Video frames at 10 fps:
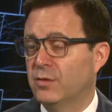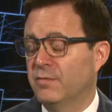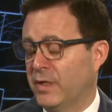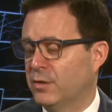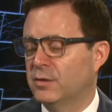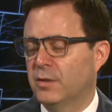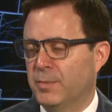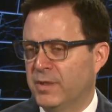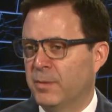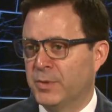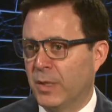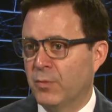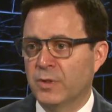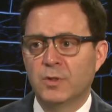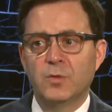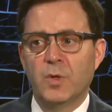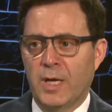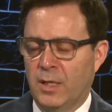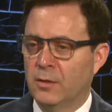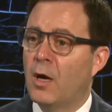The vendors could be upset with you
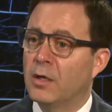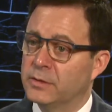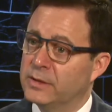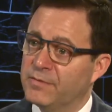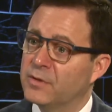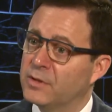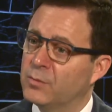and cause difficulty